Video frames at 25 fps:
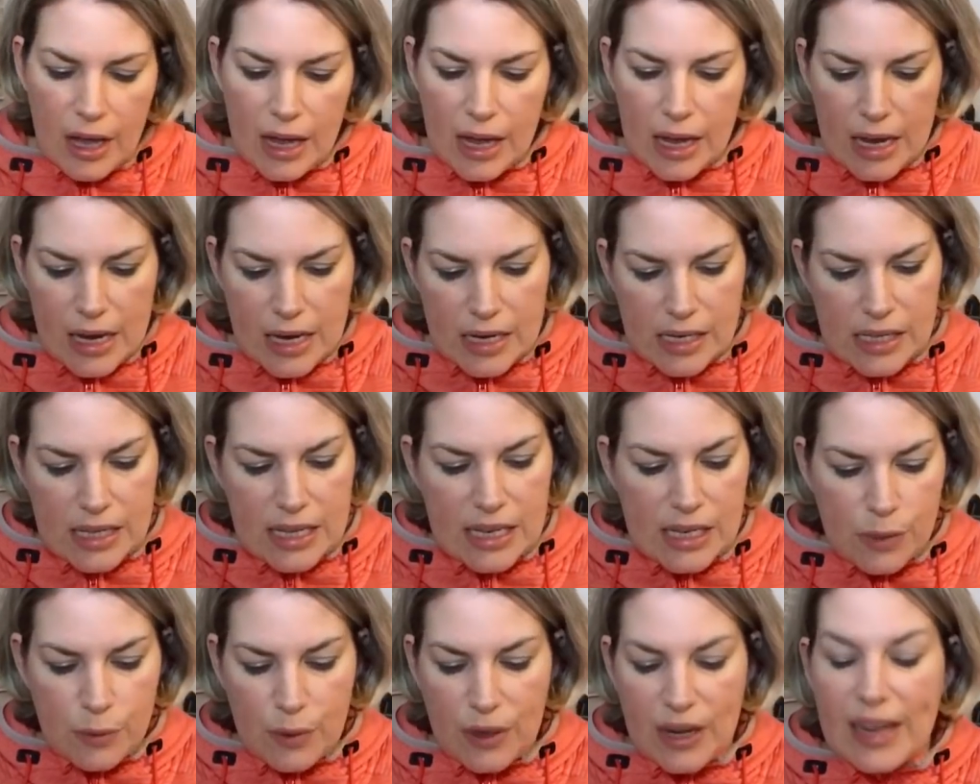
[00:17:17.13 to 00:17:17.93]
is
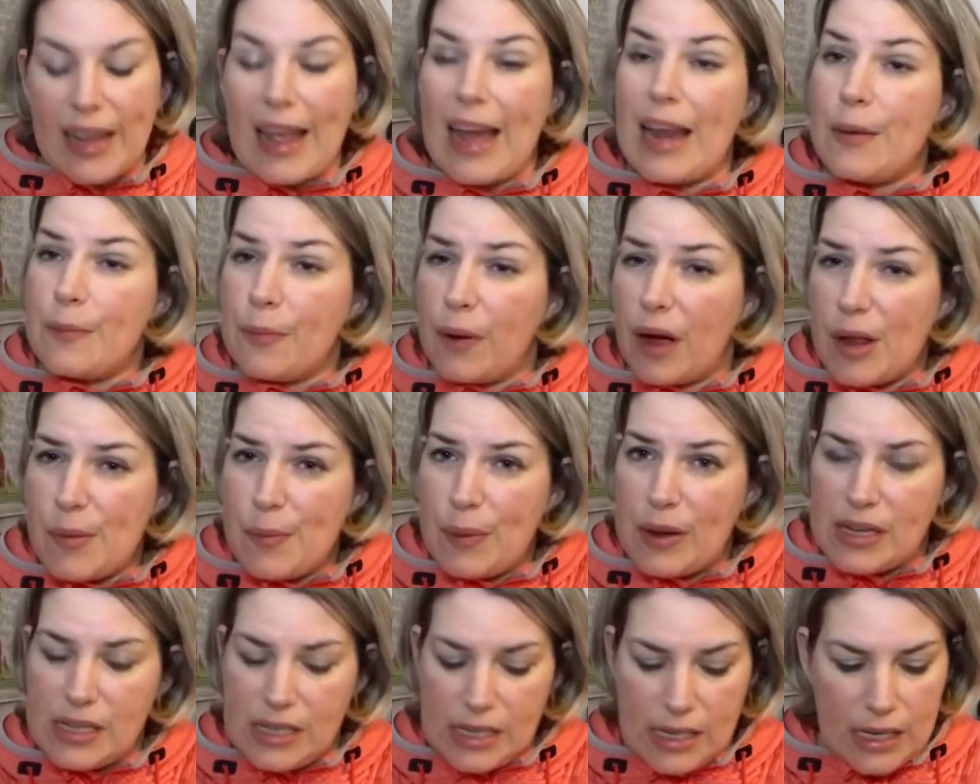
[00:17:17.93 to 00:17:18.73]
this one again by
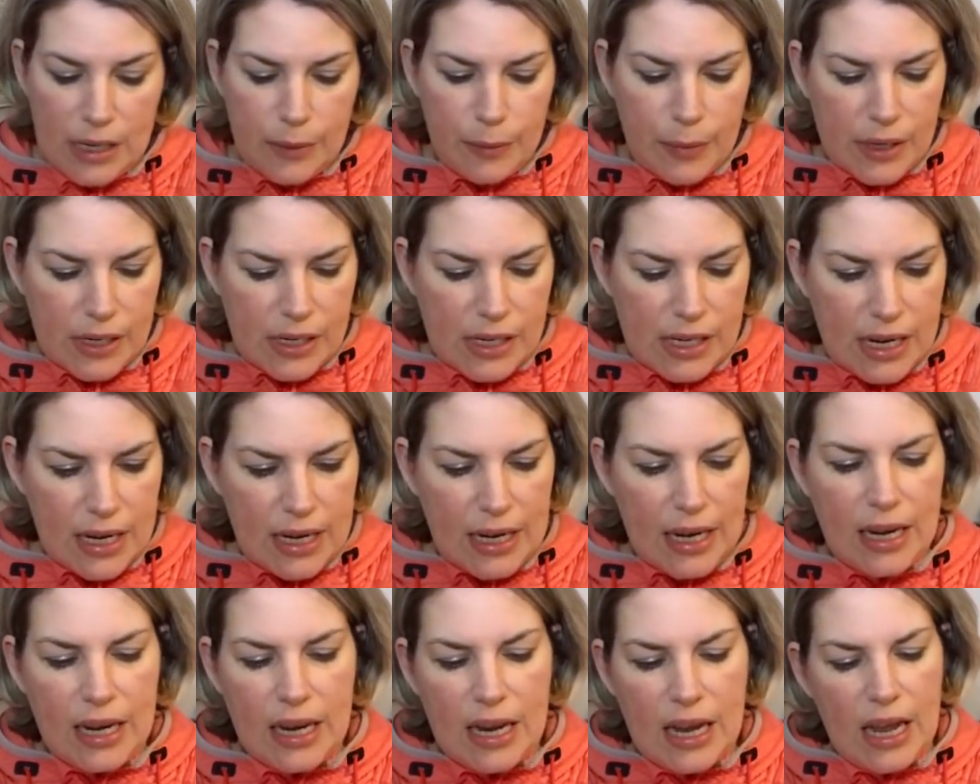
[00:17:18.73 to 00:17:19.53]
Puntini
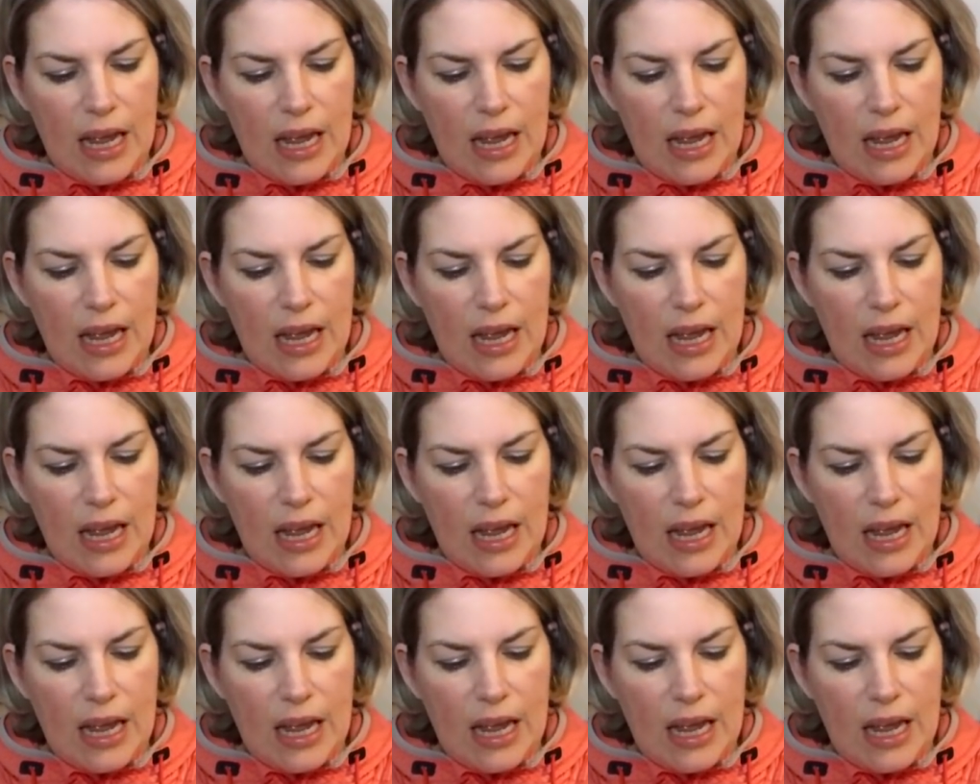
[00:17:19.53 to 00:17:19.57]
Puntini.